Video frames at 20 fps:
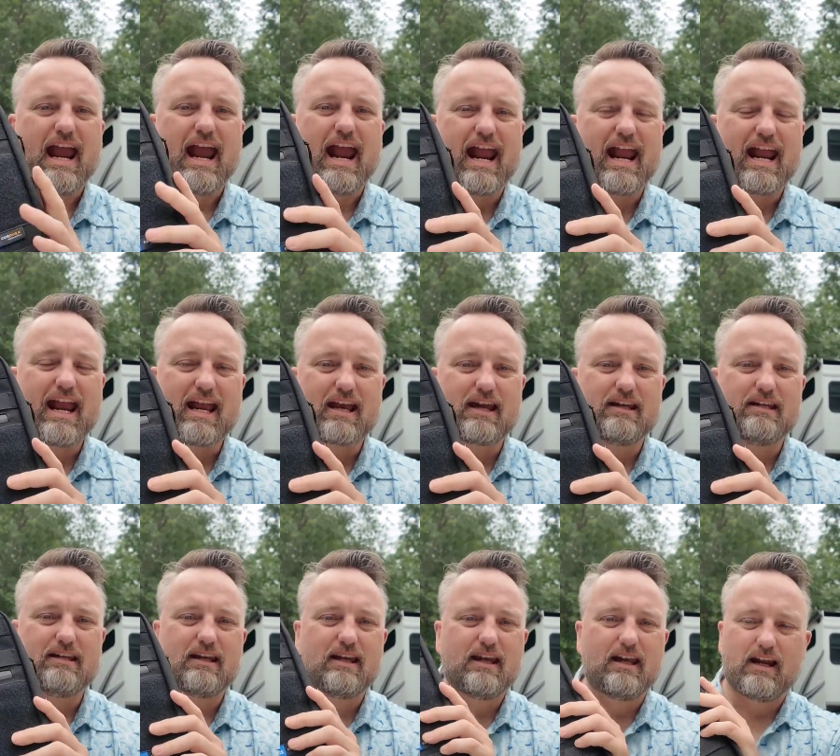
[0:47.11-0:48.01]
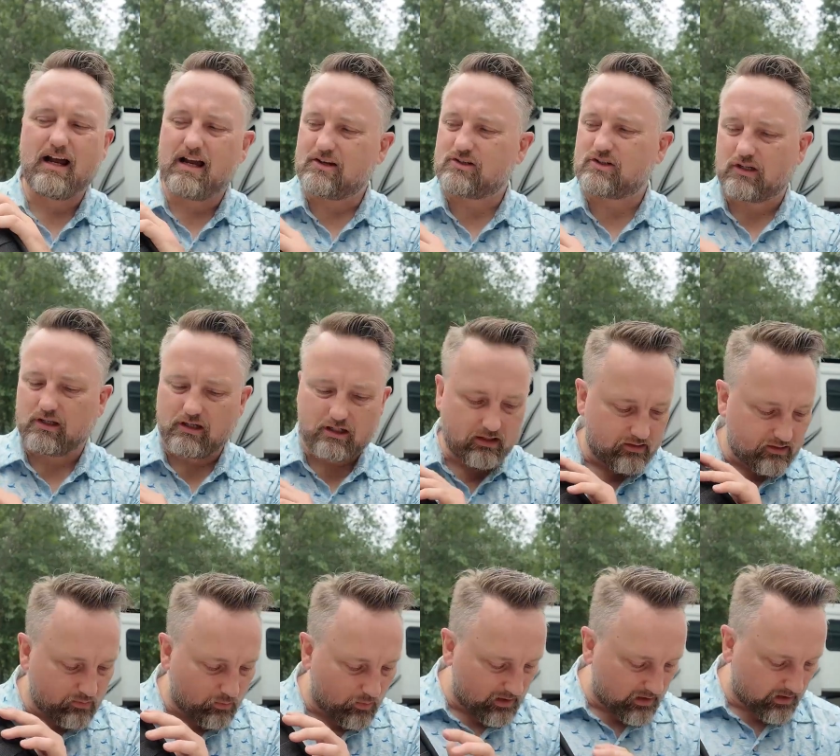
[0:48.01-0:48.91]
and it actually
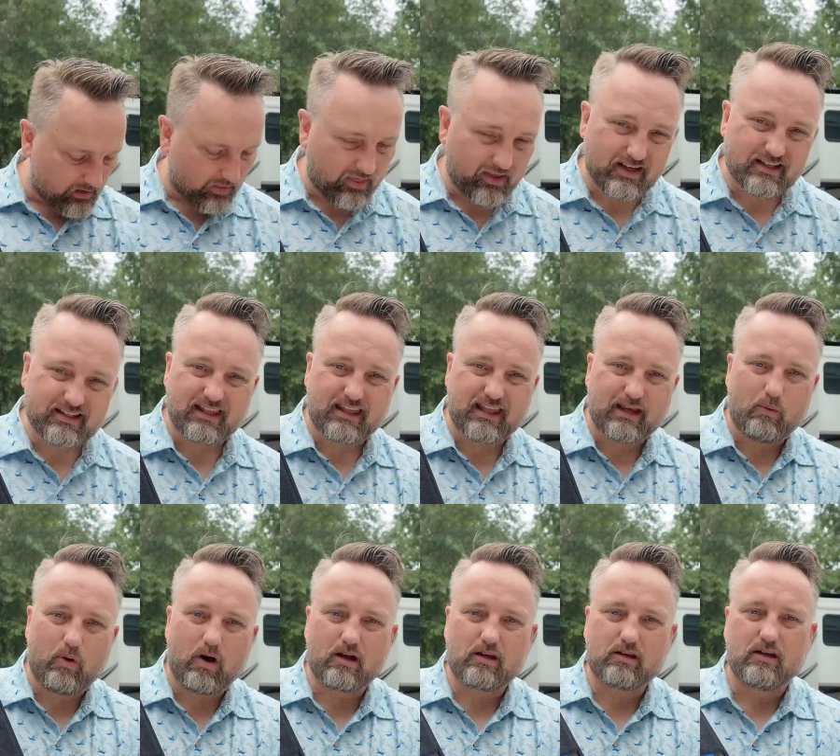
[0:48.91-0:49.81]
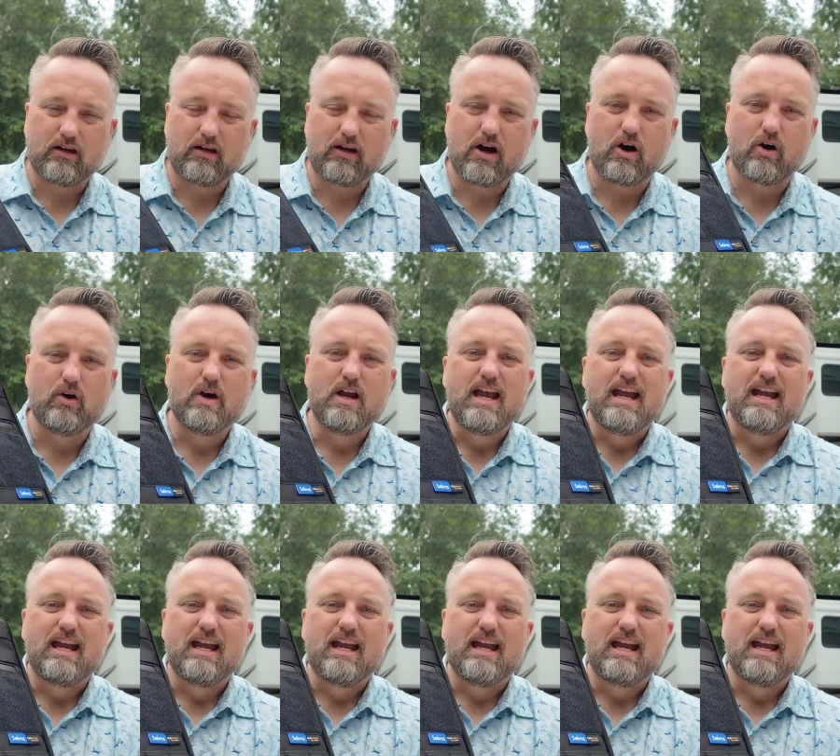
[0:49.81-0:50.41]
is one of the things that they want you to know